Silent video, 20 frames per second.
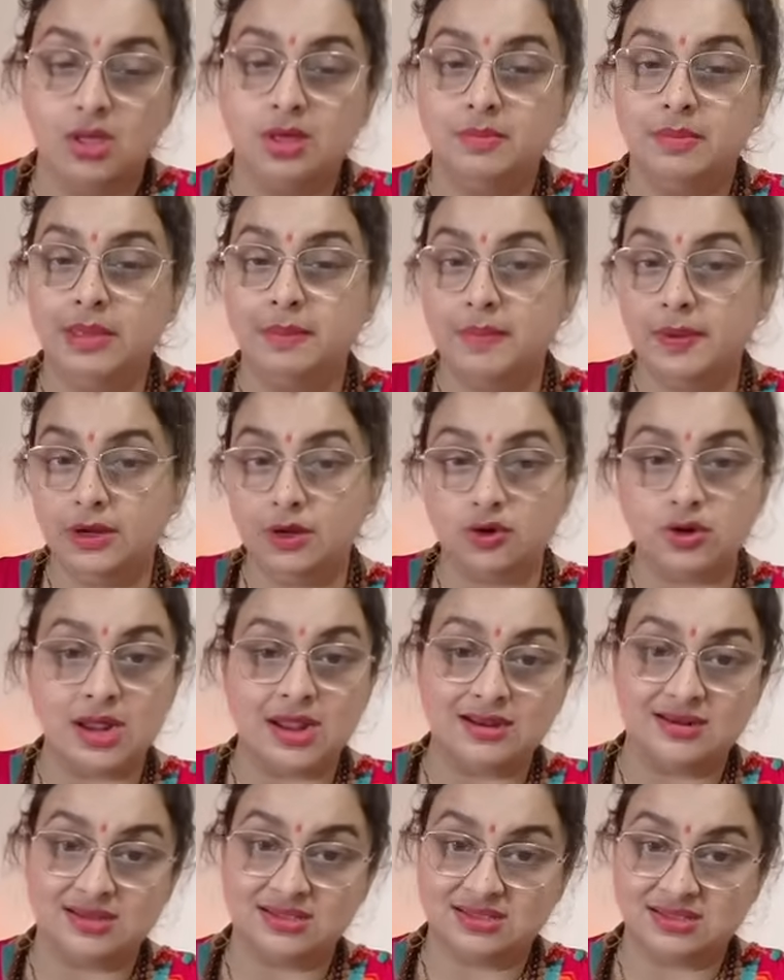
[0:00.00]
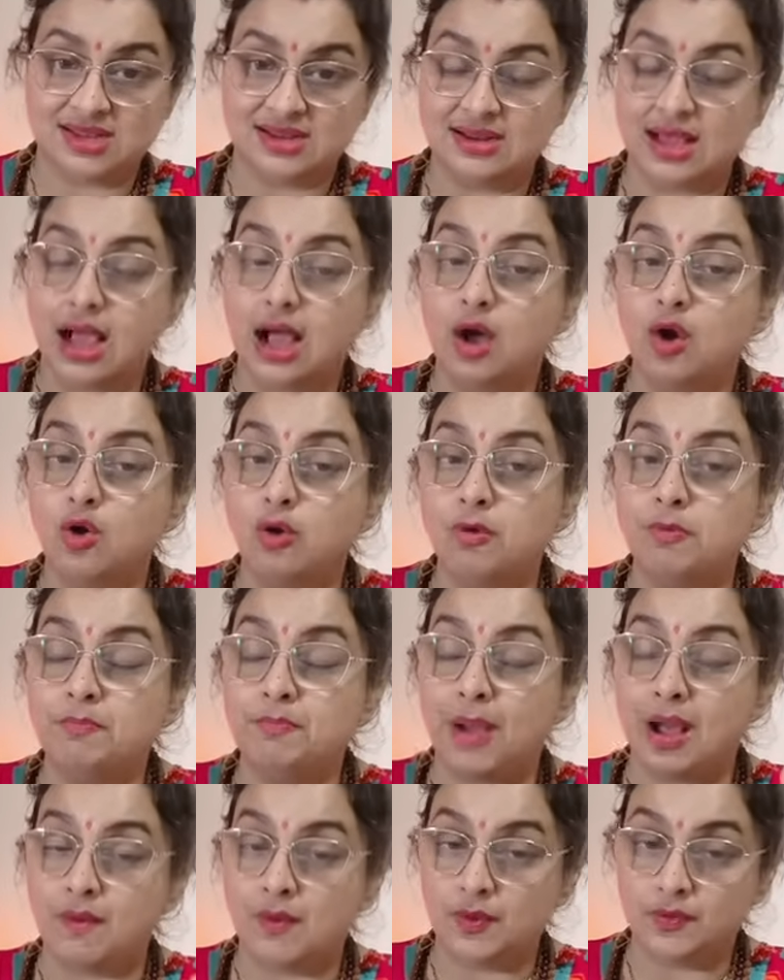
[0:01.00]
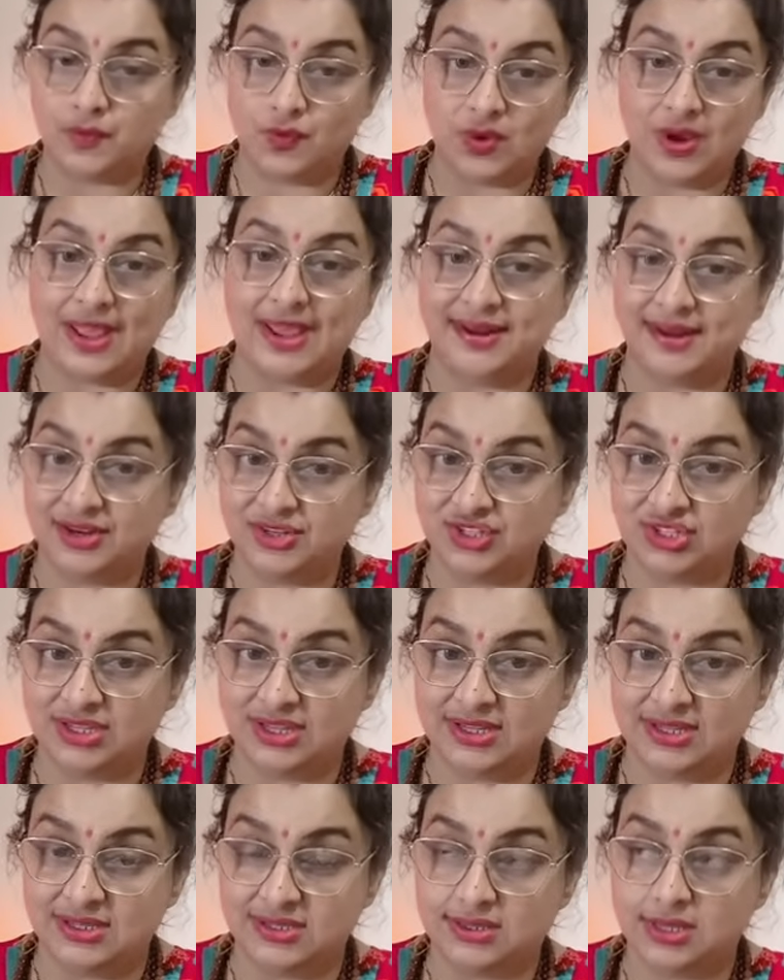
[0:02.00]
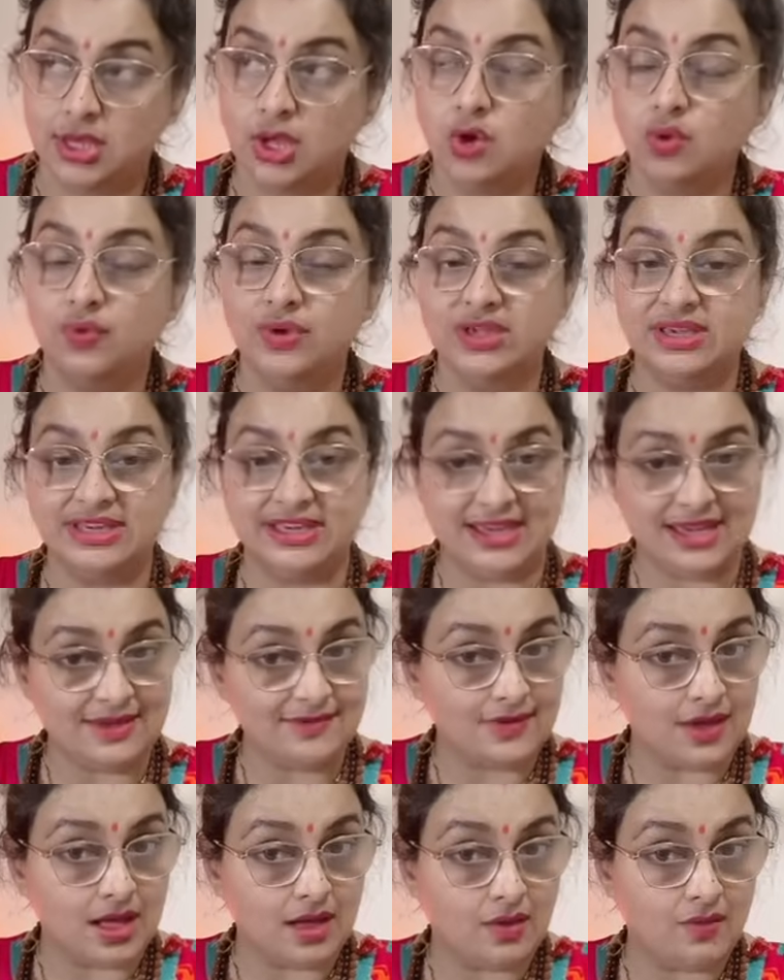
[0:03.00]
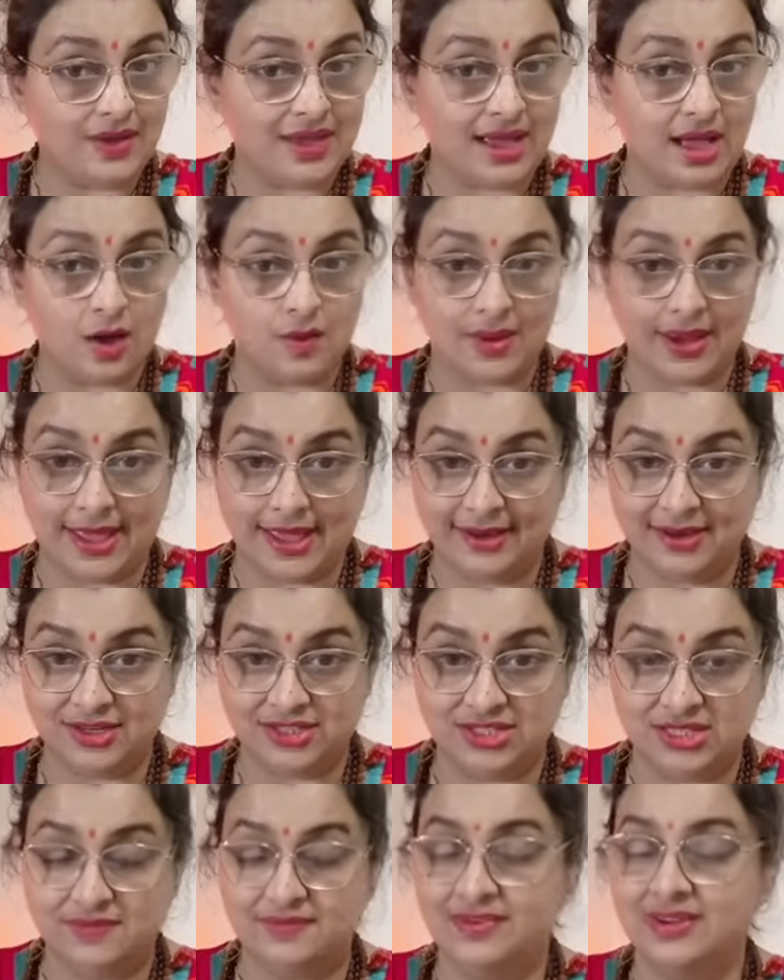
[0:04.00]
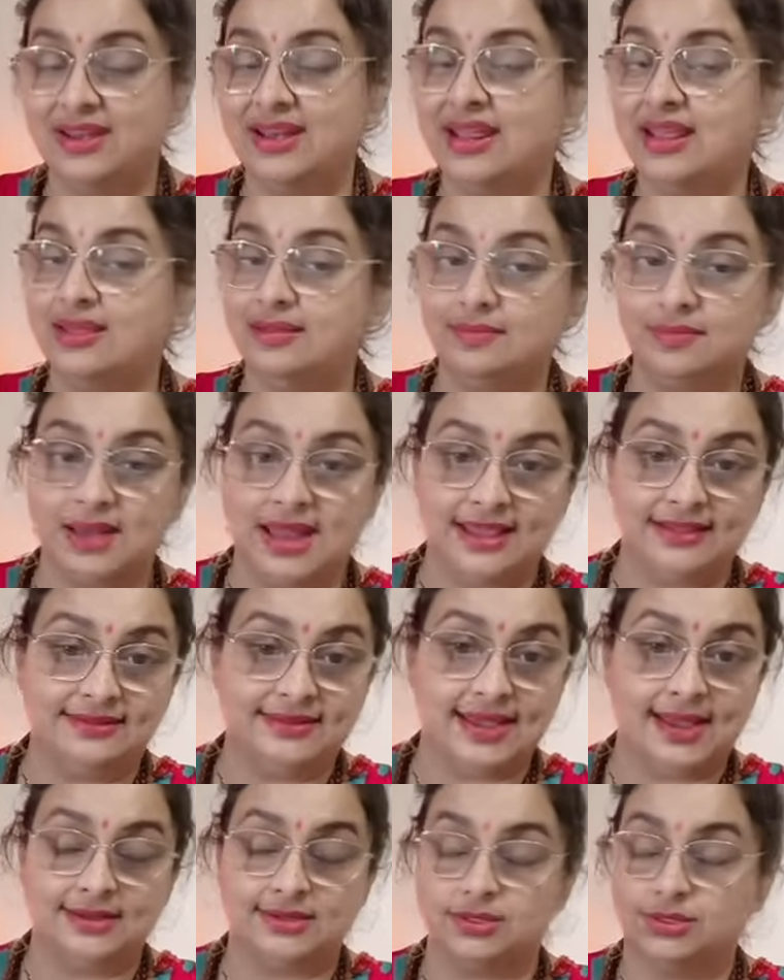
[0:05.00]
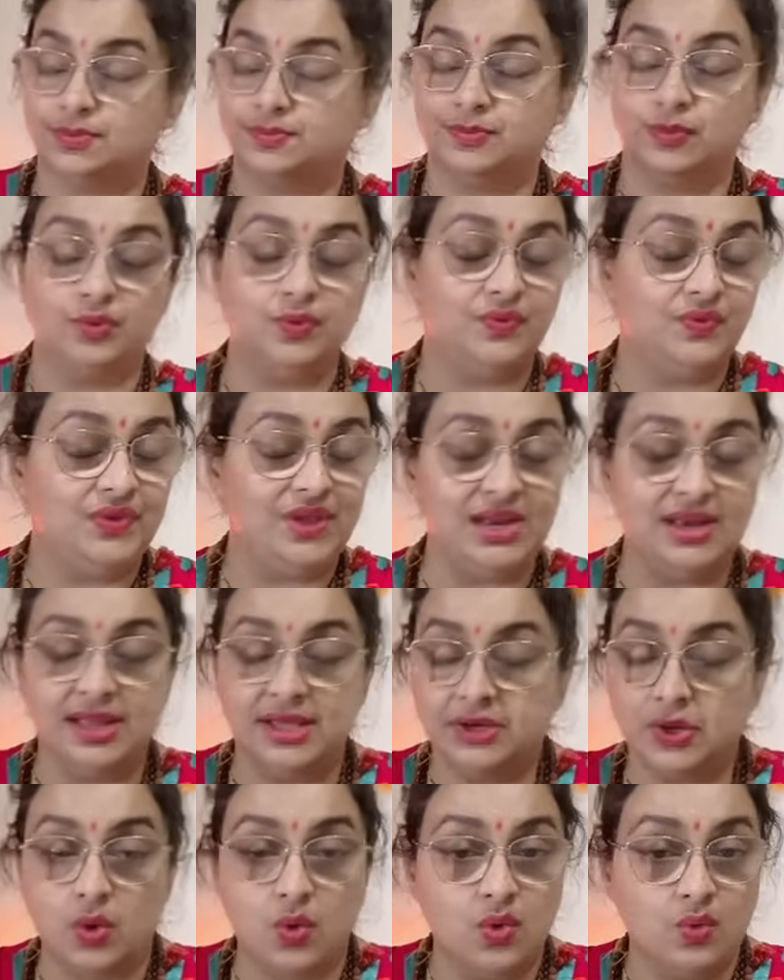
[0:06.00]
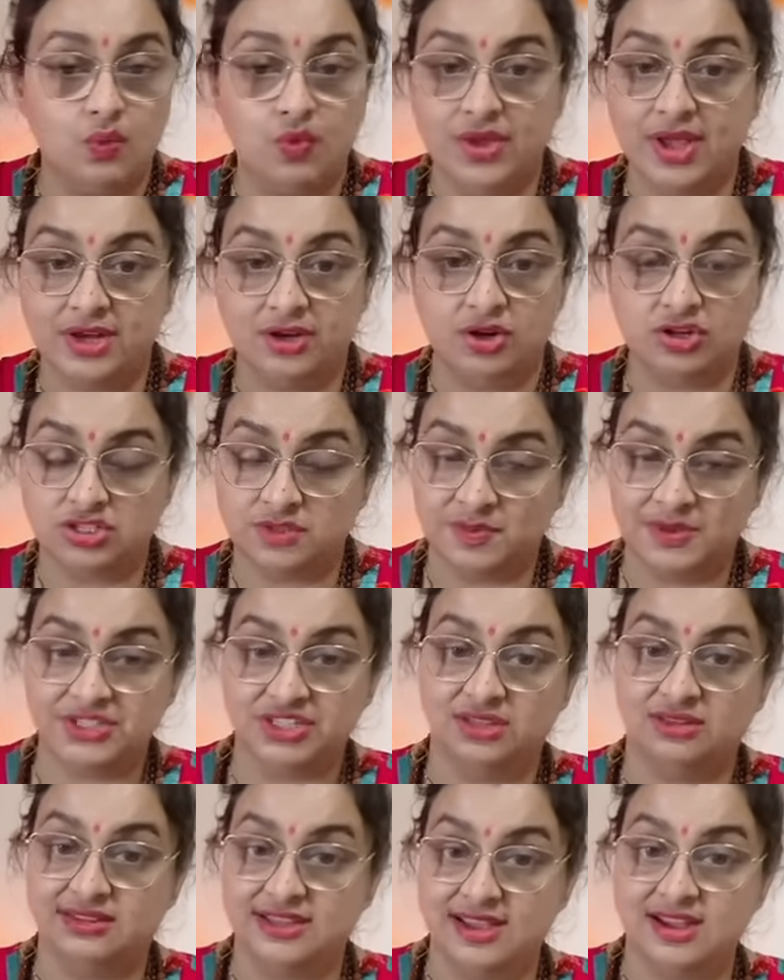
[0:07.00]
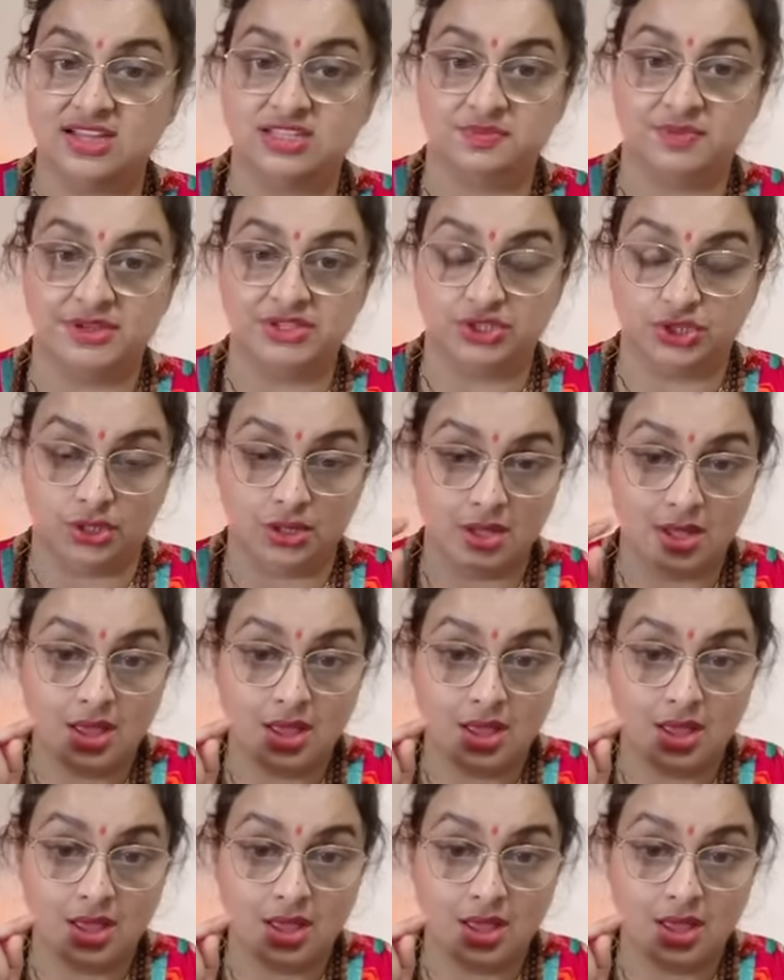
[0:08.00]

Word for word: people don't understand how powerful energy is we give away our energy very like that we feel like oh we are not special they are special